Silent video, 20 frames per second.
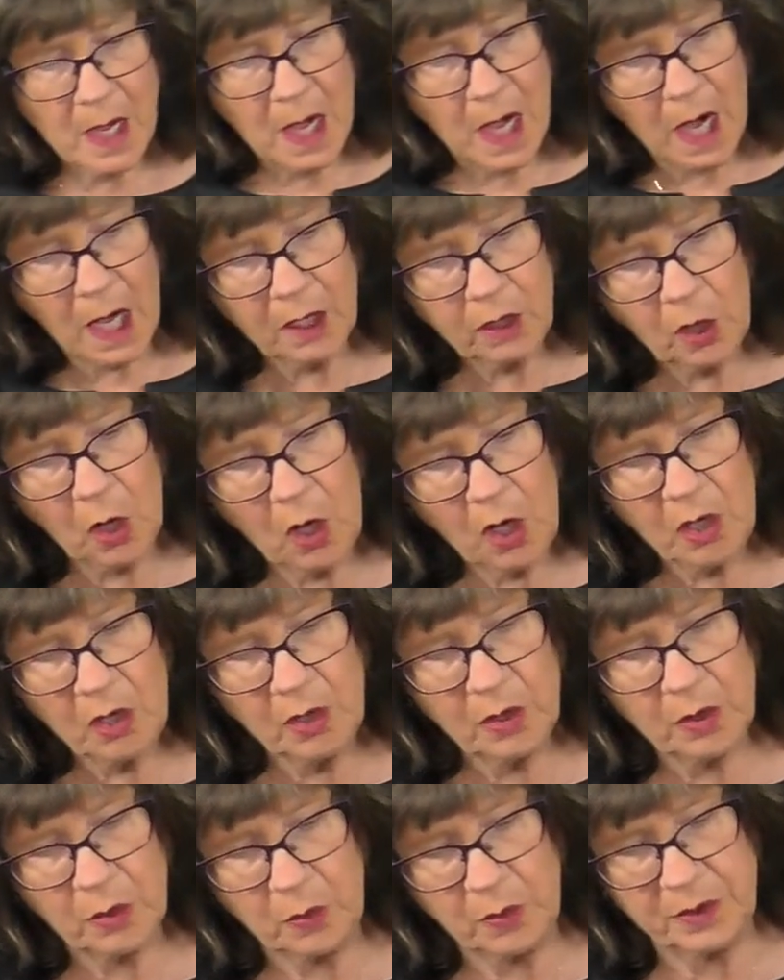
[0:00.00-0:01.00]

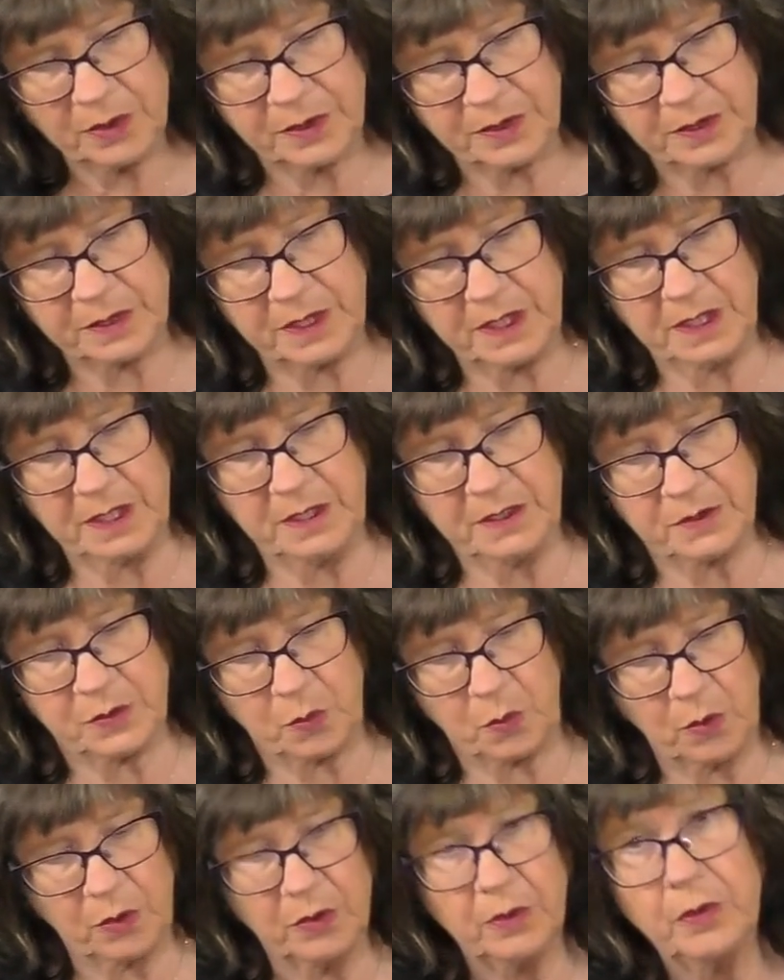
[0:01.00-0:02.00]
Along with these
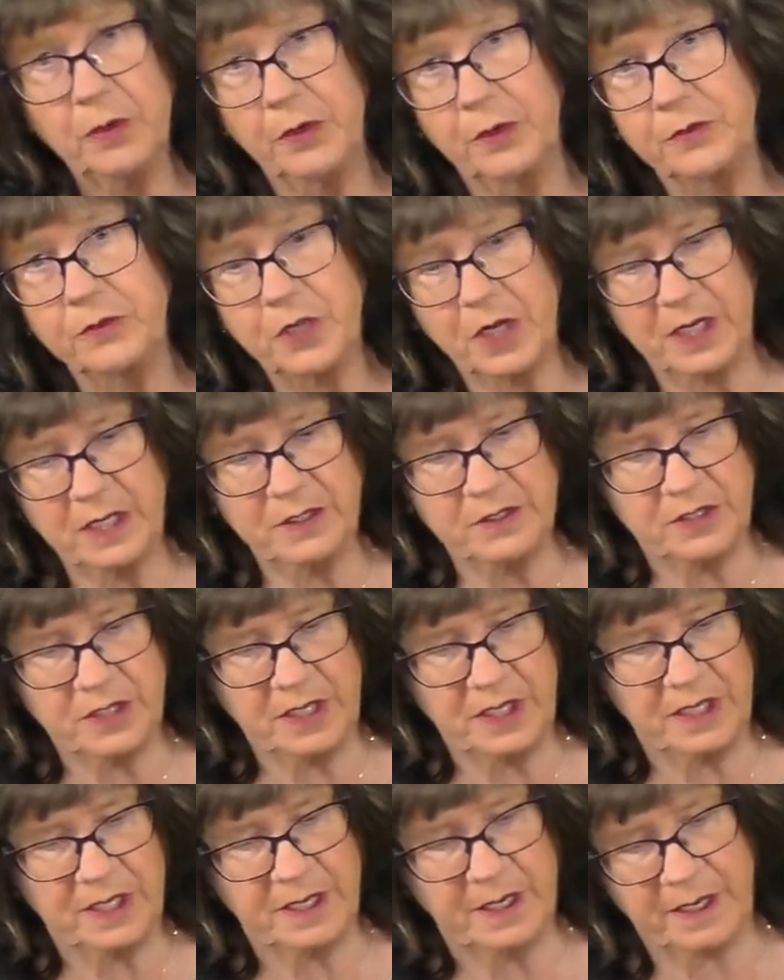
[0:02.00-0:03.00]

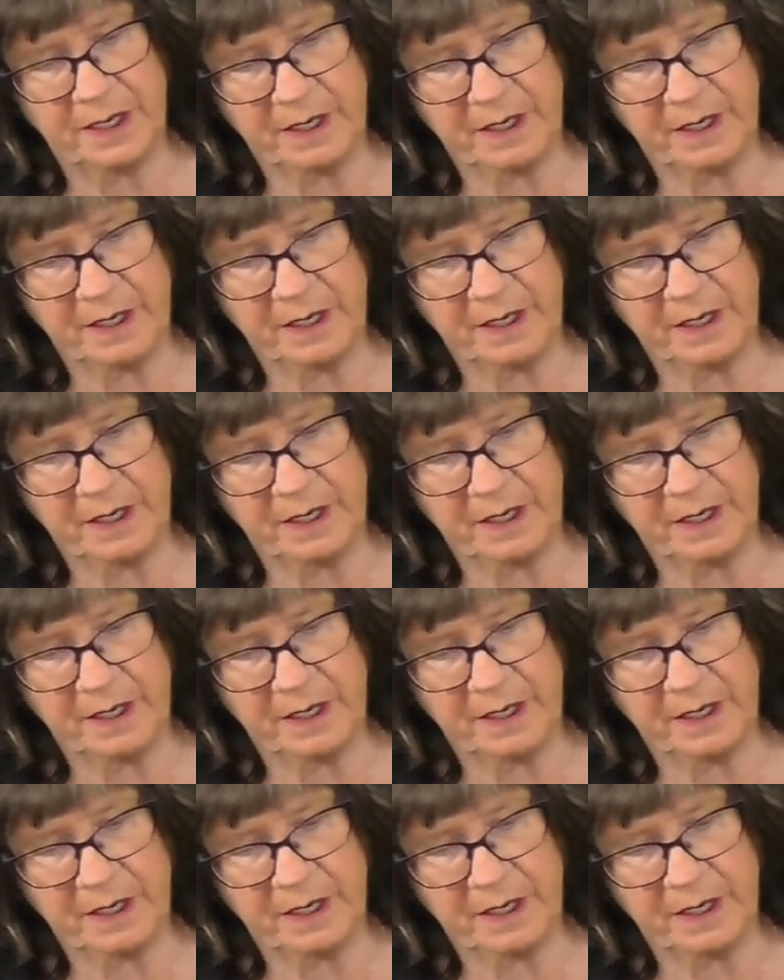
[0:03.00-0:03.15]
world-changing